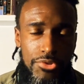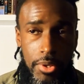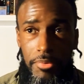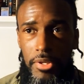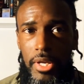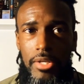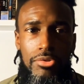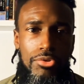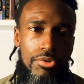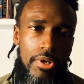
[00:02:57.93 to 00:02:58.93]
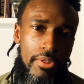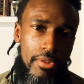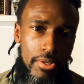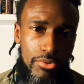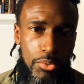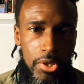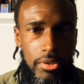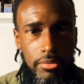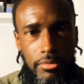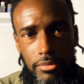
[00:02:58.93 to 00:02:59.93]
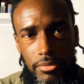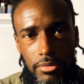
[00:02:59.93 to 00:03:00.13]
something had to create that as well.